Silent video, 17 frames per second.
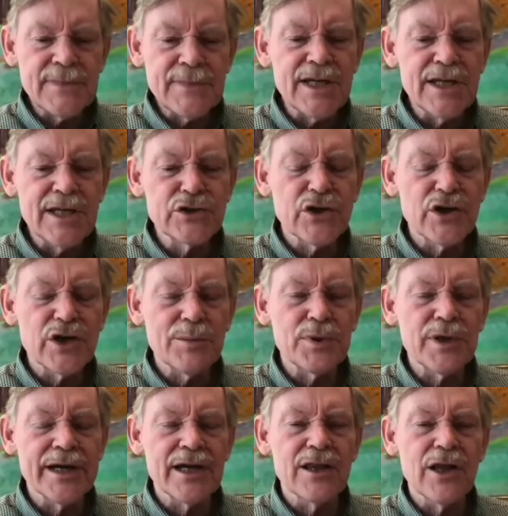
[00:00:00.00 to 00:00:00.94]
is going to
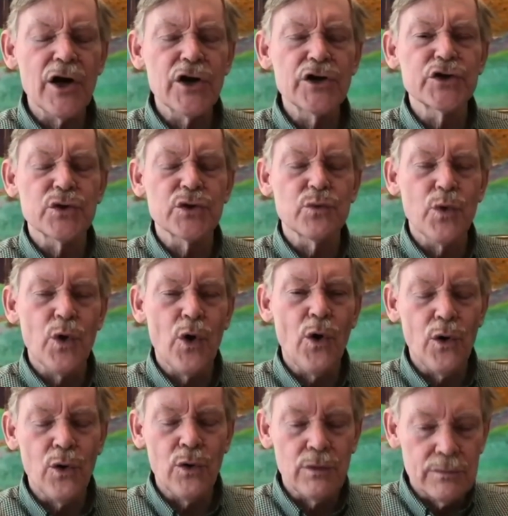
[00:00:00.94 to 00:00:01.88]
play a larger
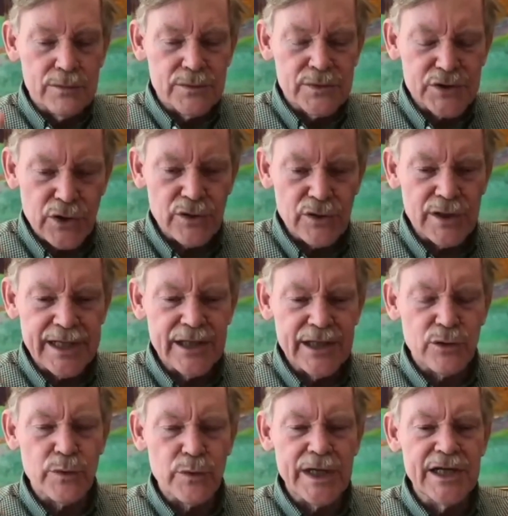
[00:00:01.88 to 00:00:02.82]
role, certainly in
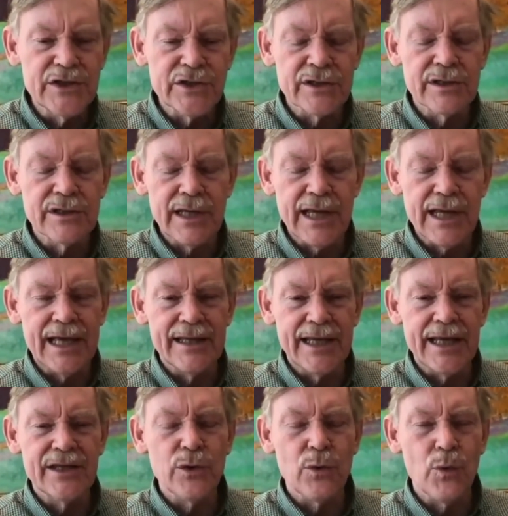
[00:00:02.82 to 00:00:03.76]
the region and
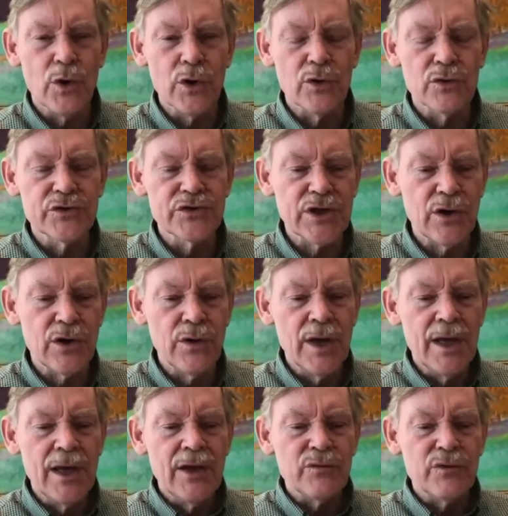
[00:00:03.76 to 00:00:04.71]
then the world. So
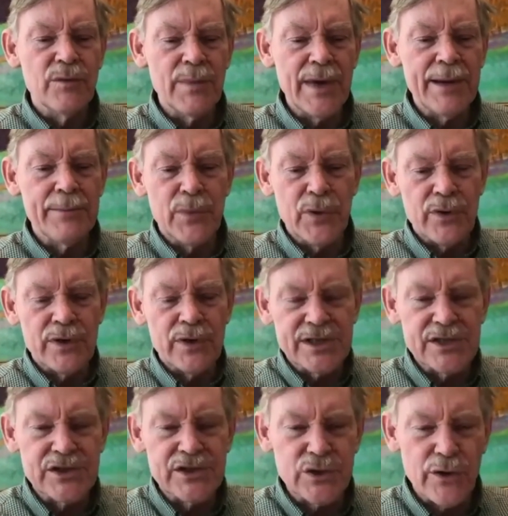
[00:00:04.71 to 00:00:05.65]
remember, as
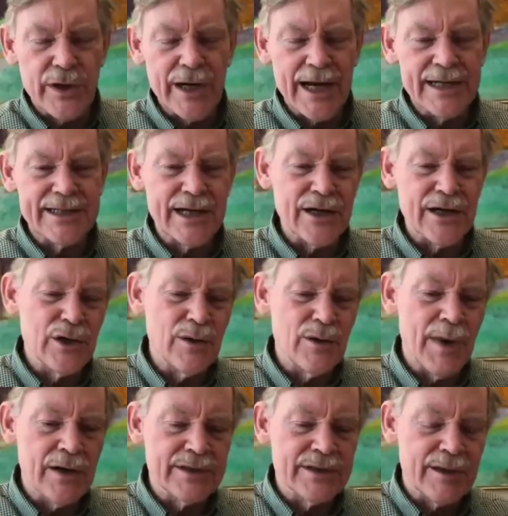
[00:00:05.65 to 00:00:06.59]
the story I tell you
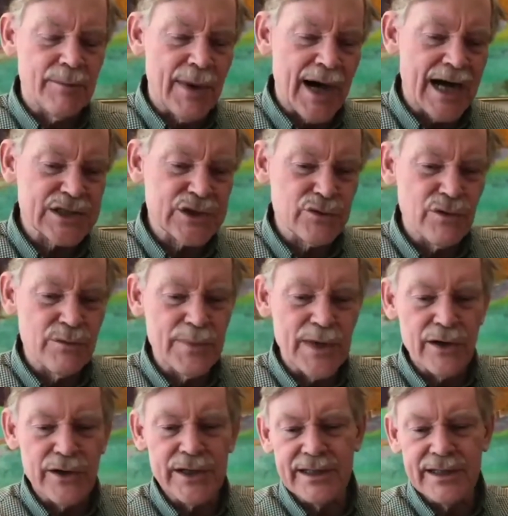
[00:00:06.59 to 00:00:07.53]
about the Boxer
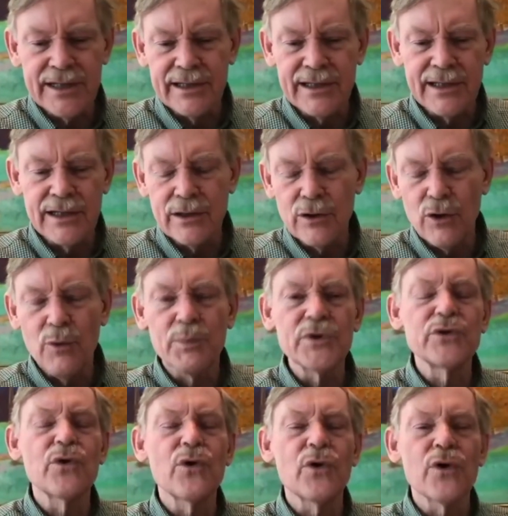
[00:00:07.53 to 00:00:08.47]
Rebellion and the open
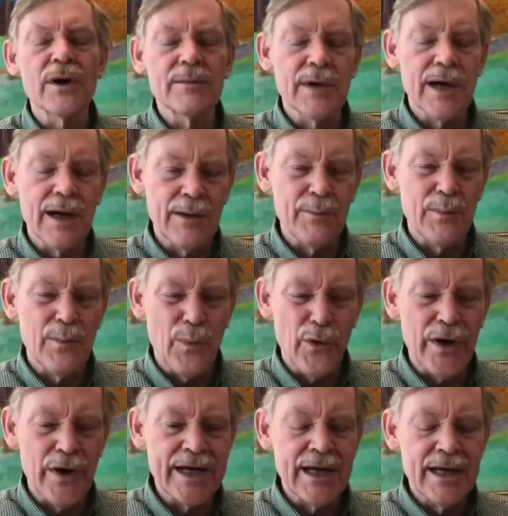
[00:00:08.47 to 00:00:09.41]
door
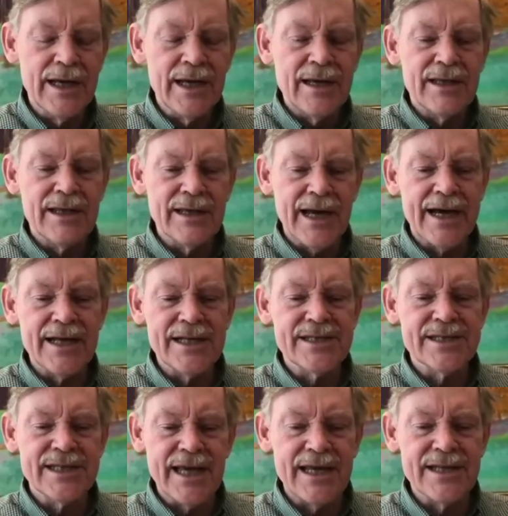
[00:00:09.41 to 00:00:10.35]
point, the United
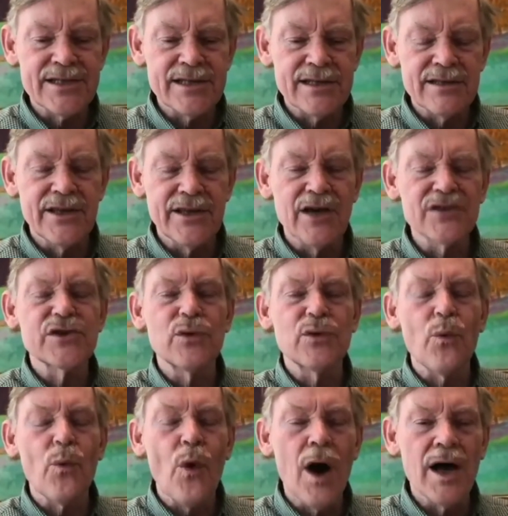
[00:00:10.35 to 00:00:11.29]
States
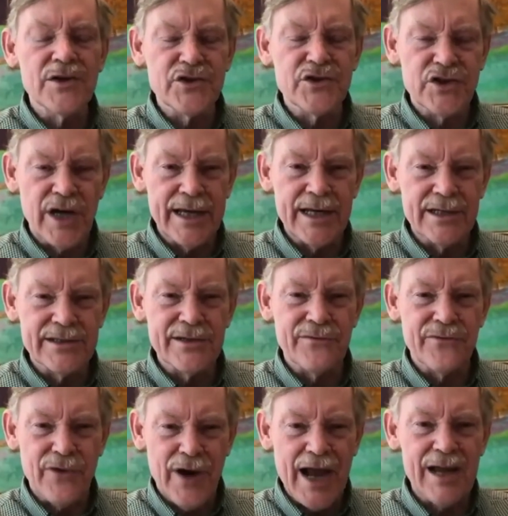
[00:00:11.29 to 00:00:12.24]
doesn't want China to
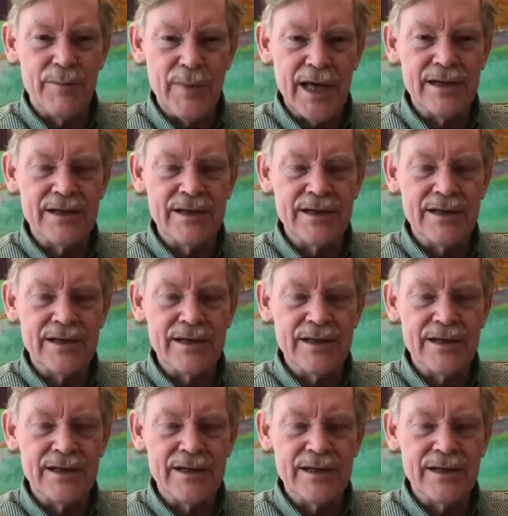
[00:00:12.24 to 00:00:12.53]
fragment.